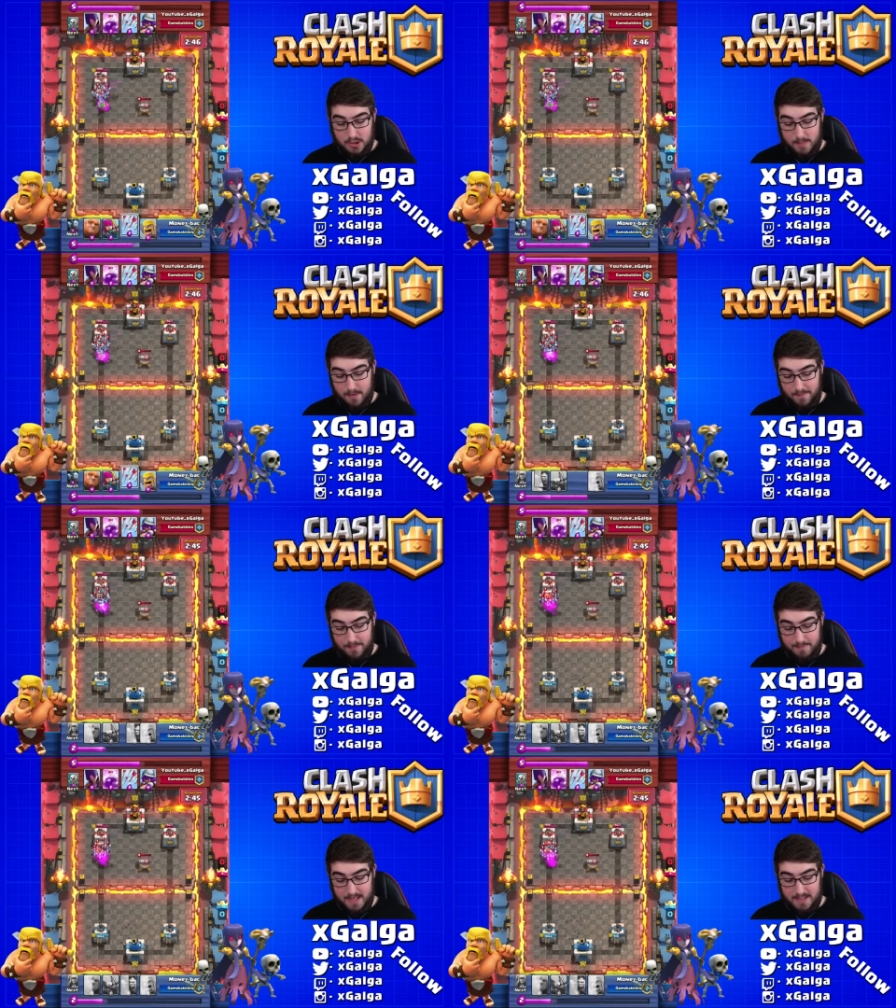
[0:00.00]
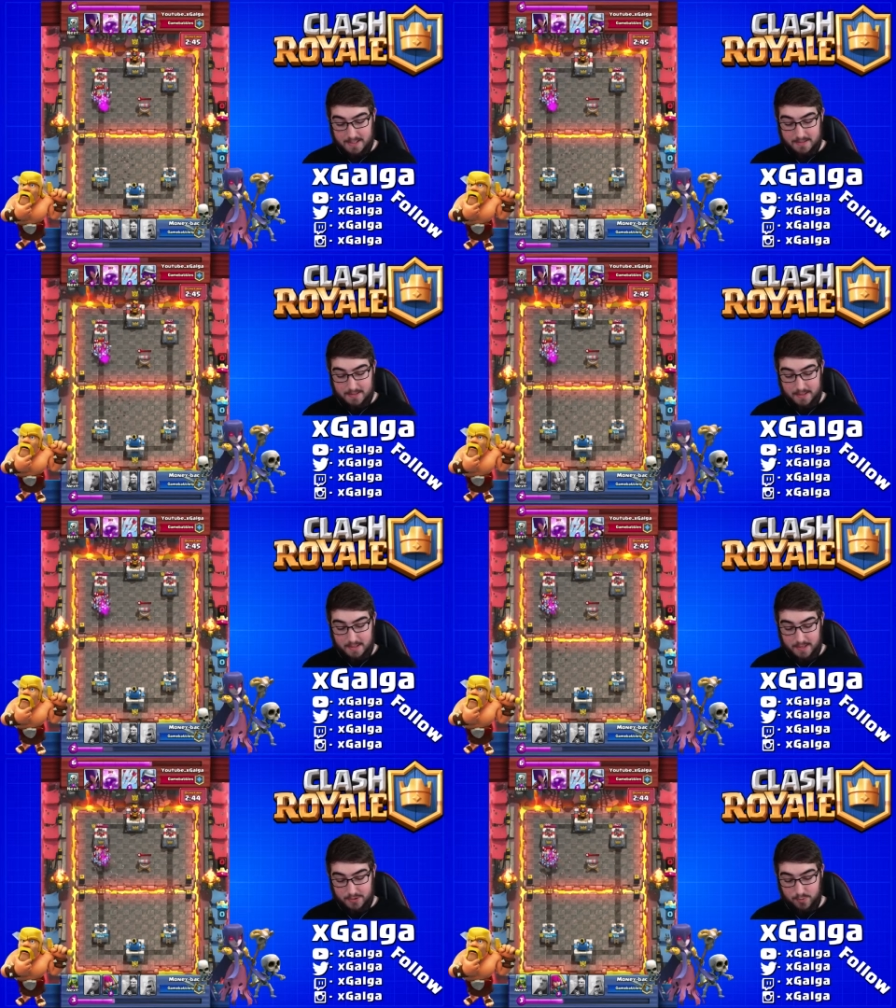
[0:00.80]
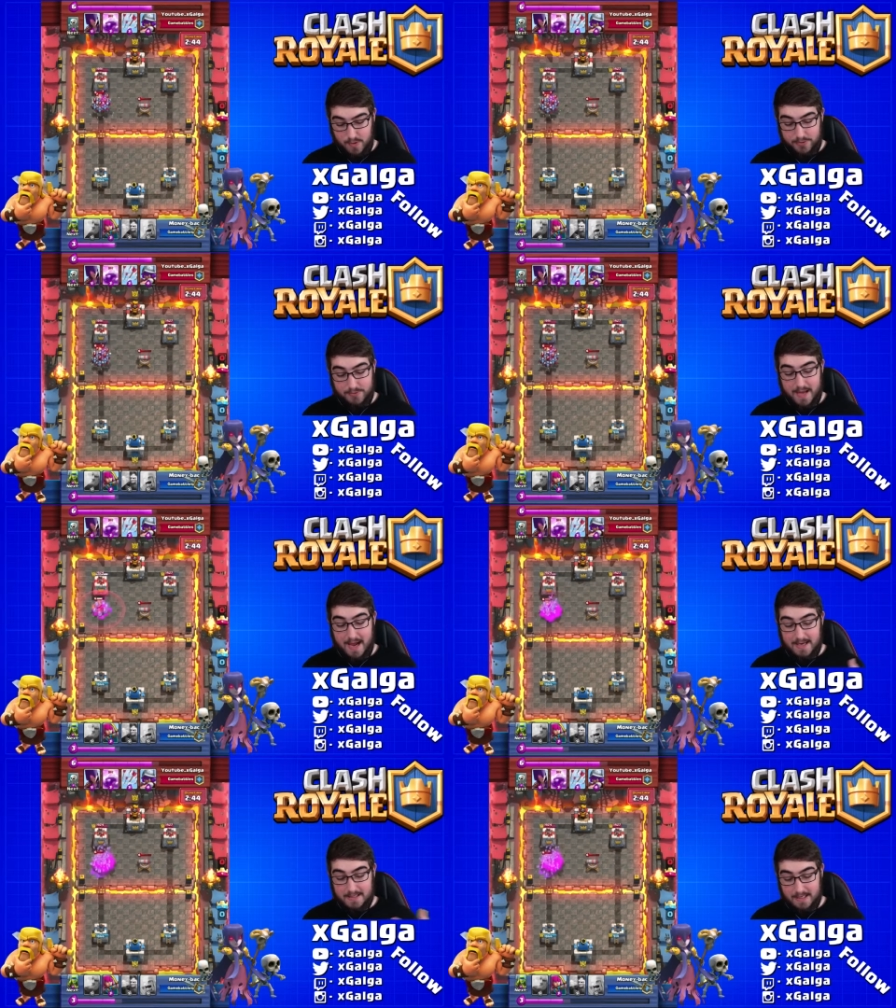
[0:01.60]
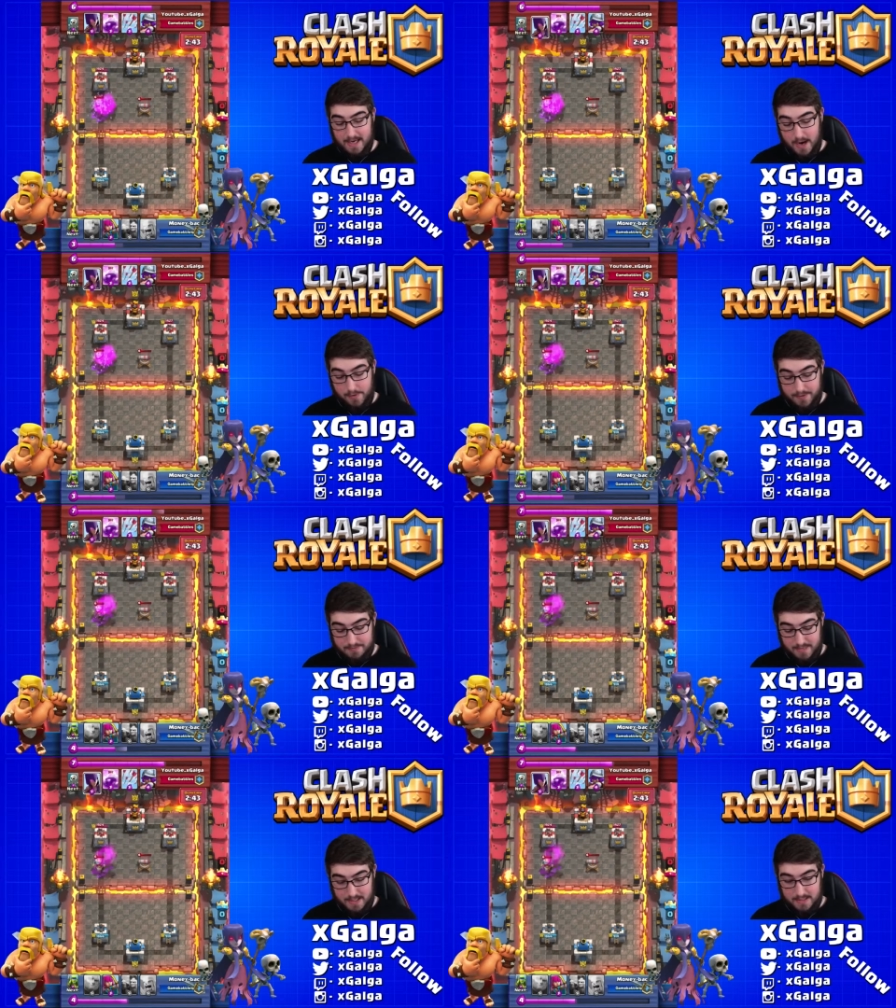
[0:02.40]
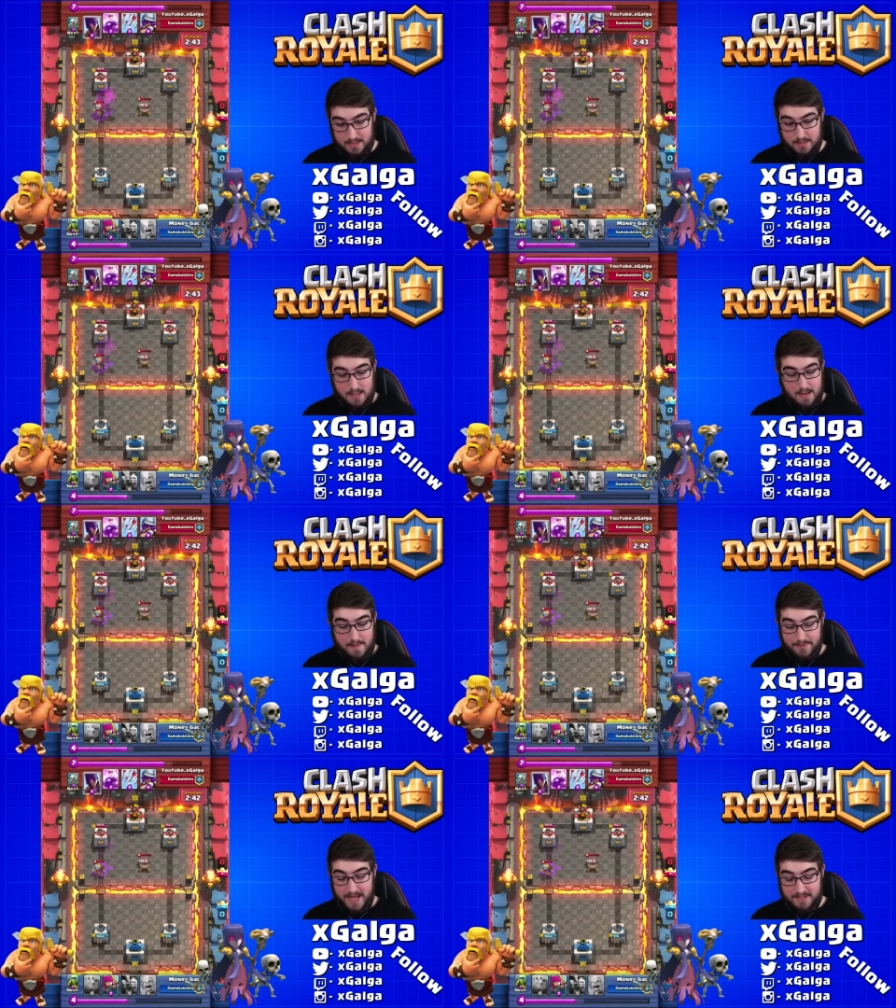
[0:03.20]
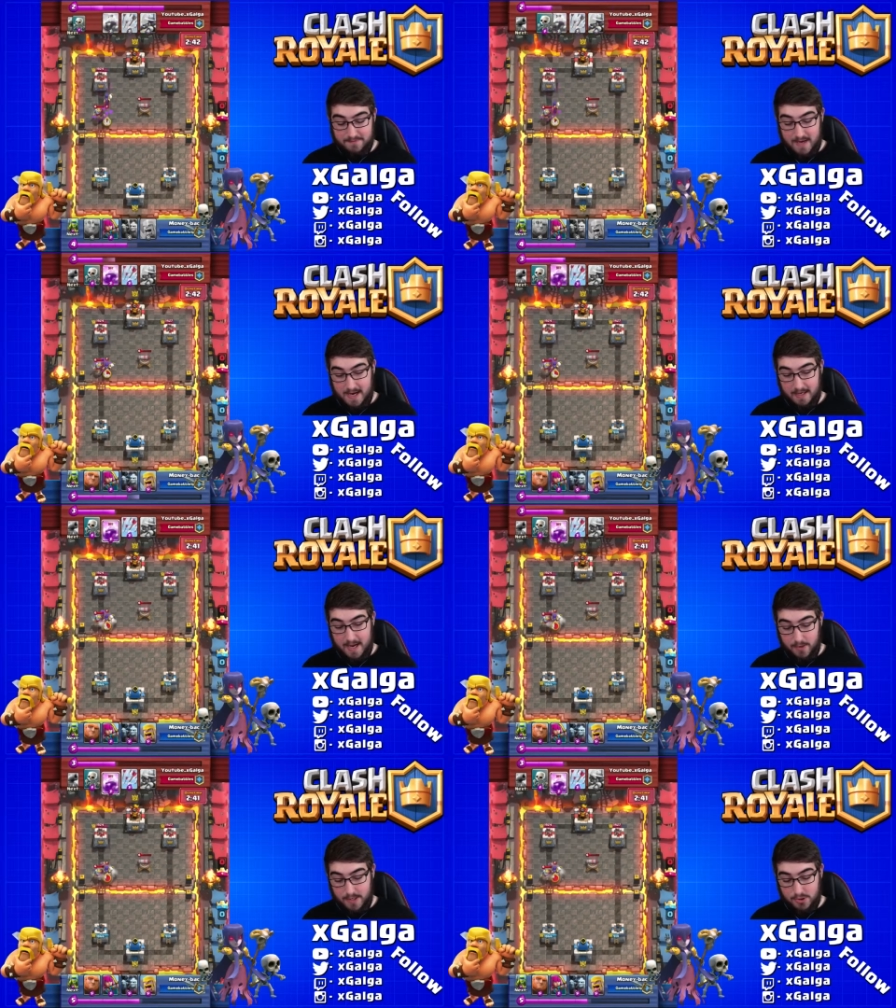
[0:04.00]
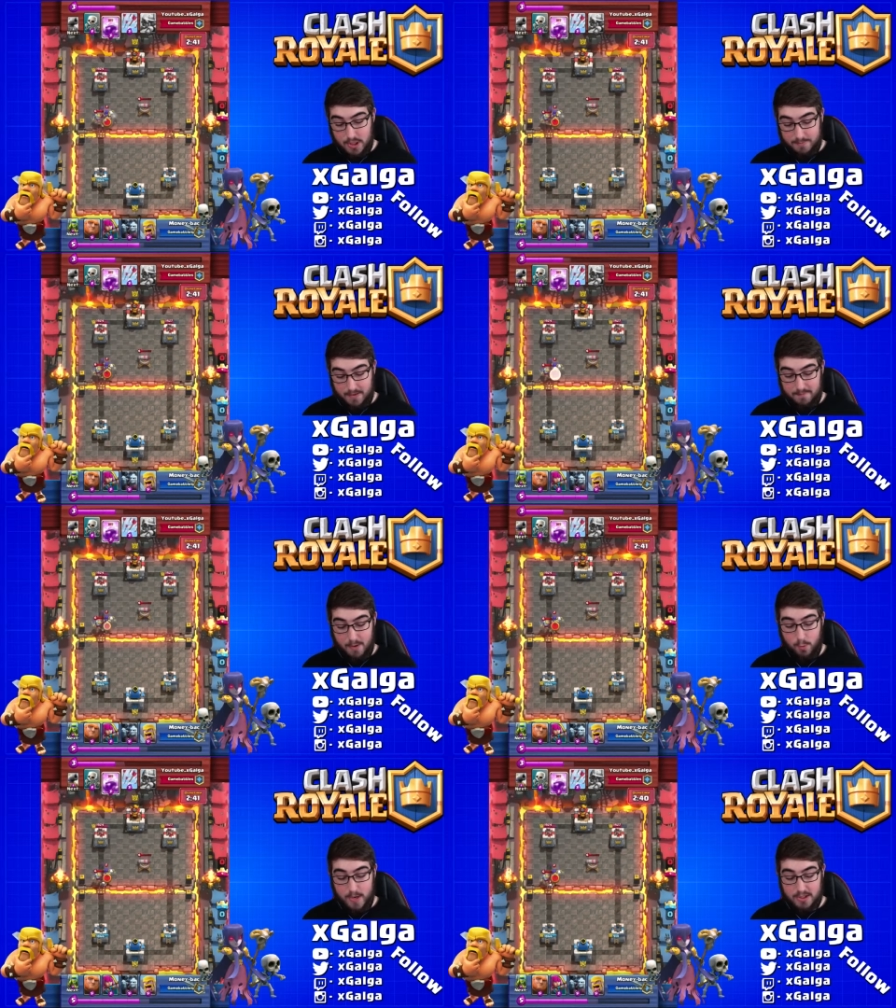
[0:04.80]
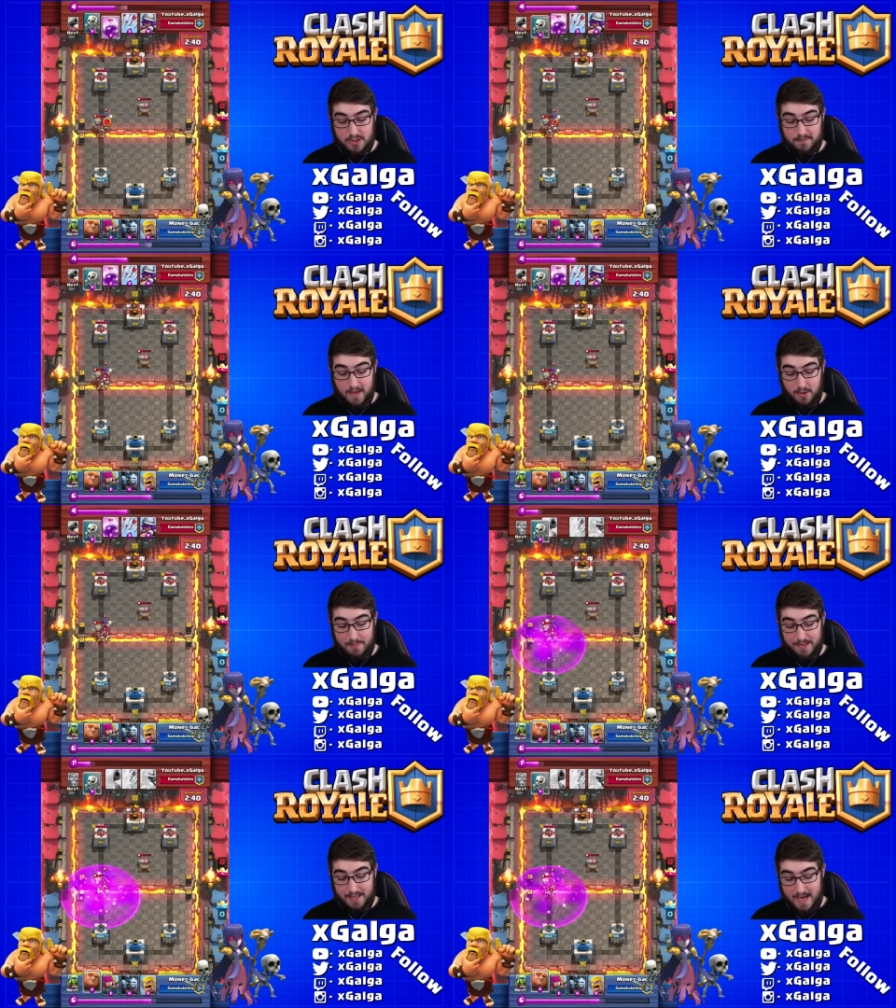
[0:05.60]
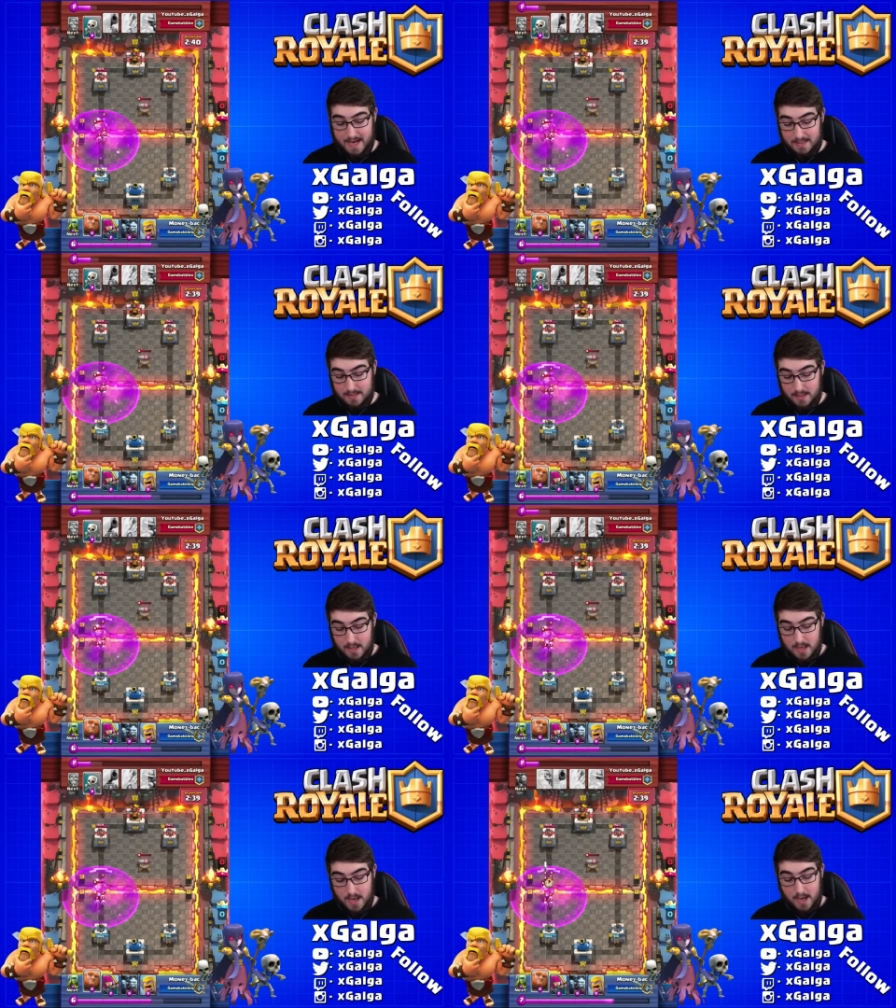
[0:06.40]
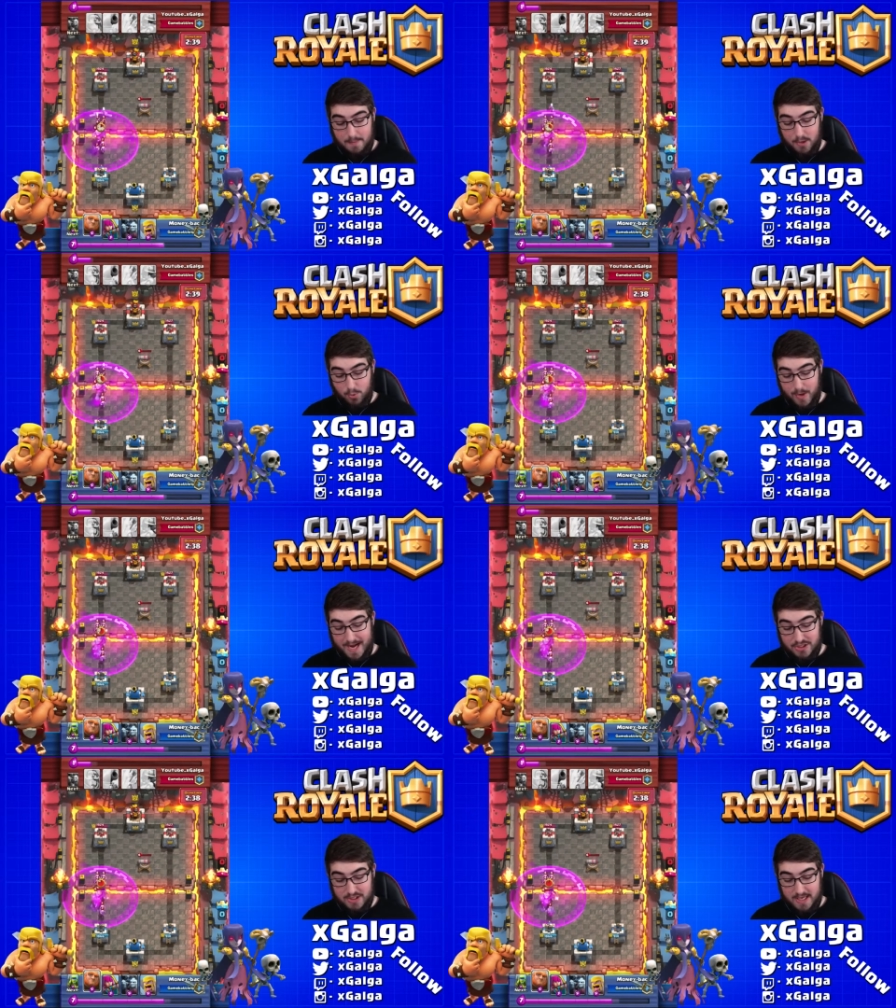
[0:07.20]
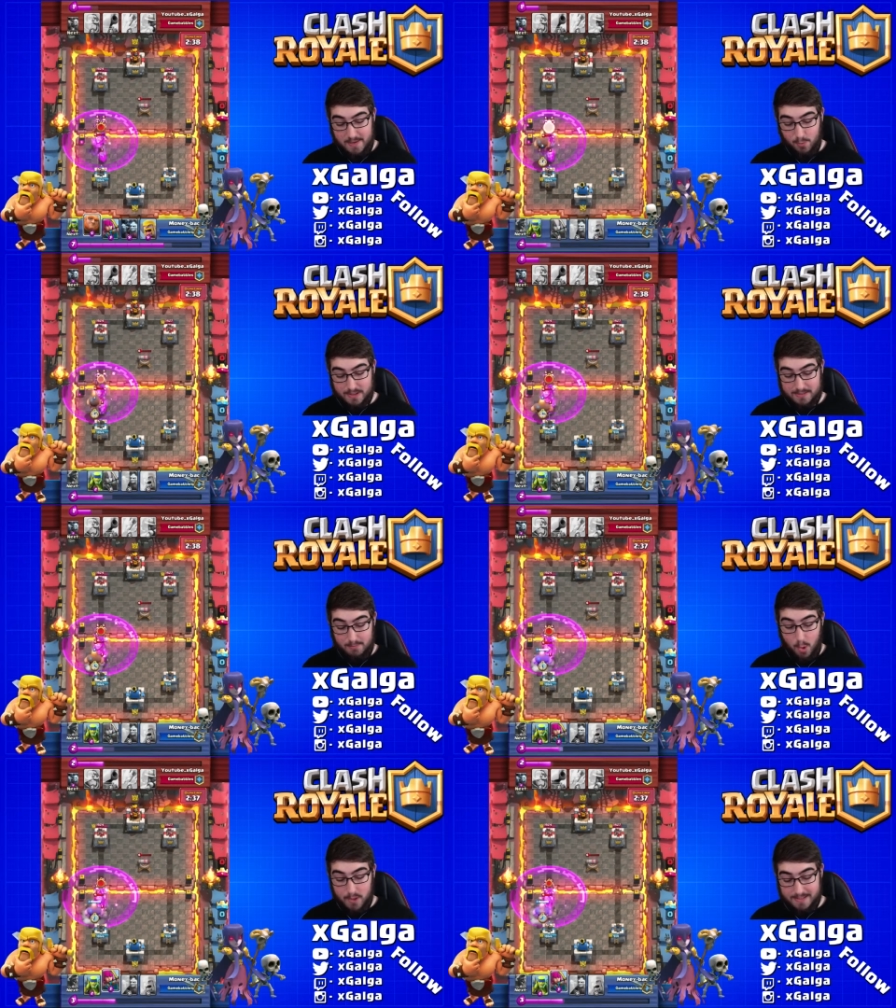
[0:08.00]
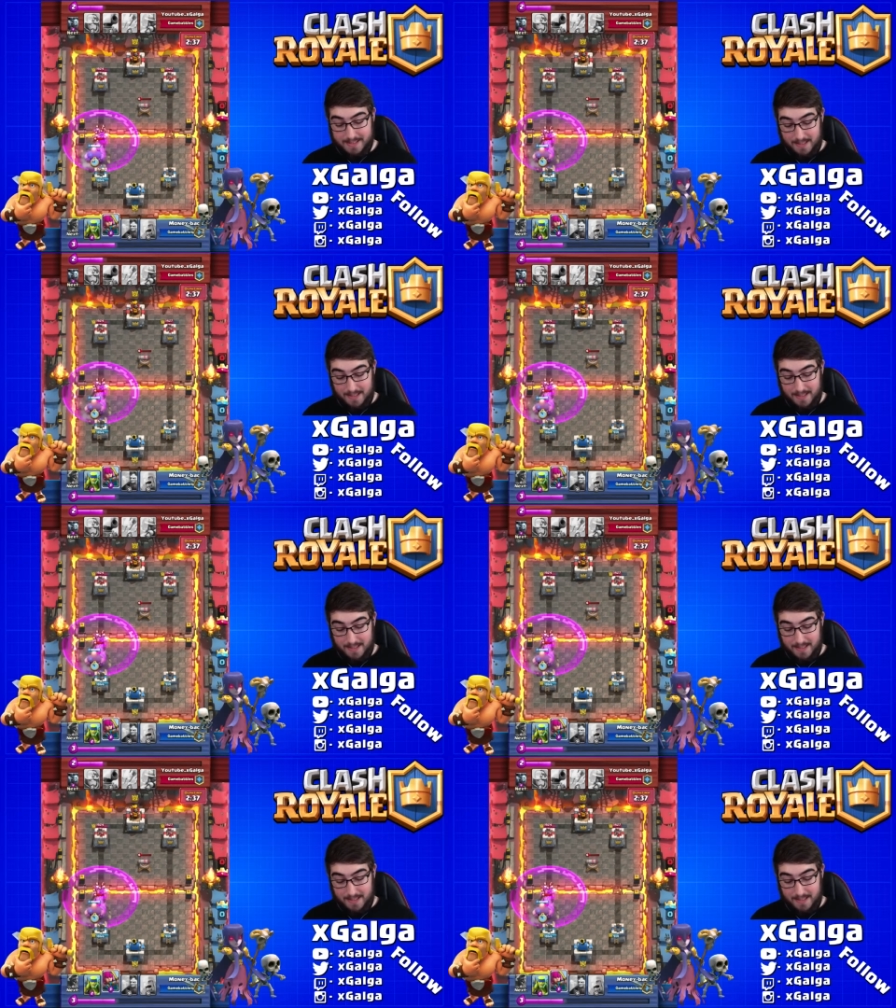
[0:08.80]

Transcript: So I drop off the minions and then they just run through that. He's going to arrow those minions. That's fine. I go ahead and drop off my witch to follow up the knight. I'm going to rage them with some more